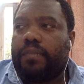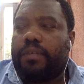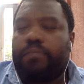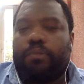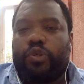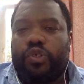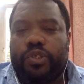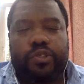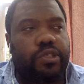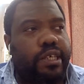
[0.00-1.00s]

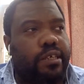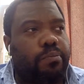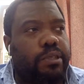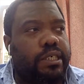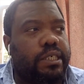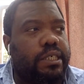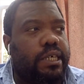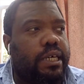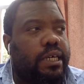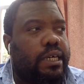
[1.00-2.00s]
merchants, they could be
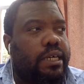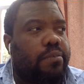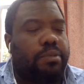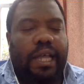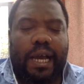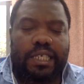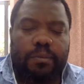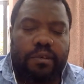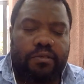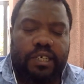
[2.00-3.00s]

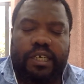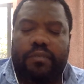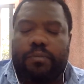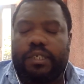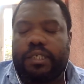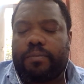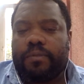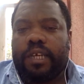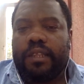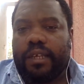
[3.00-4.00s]
blacksmiths, they
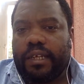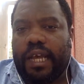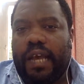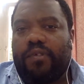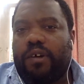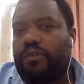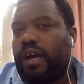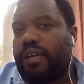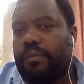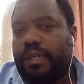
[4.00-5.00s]
can have other
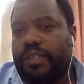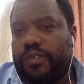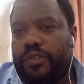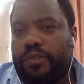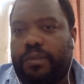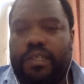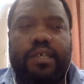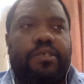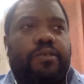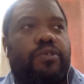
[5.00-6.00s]
occupations
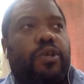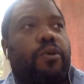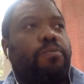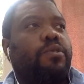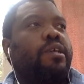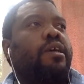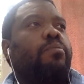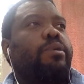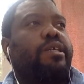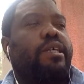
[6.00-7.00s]
because
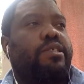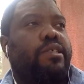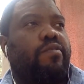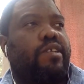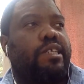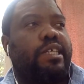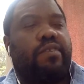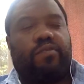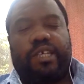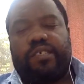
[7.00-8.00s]
of the need
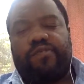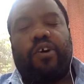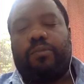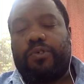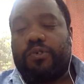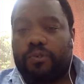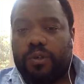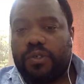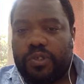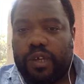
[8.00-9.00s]
of less farmers to
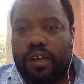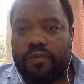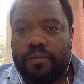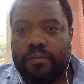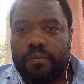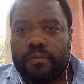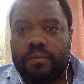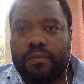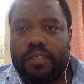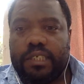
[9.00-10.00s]
grow stuff.
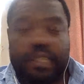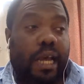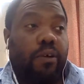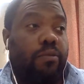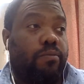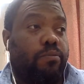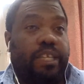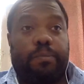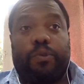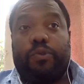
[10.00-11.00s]
These now
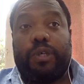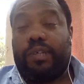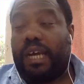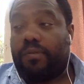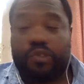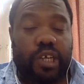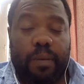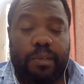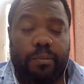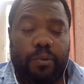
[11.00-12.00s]
people who don't have a
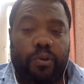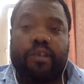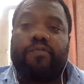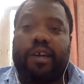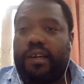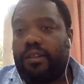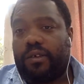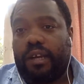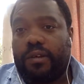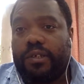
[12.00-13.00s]
job anymore can find other
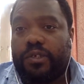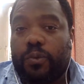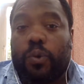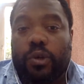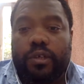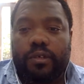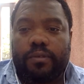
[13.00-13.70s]
areas to work.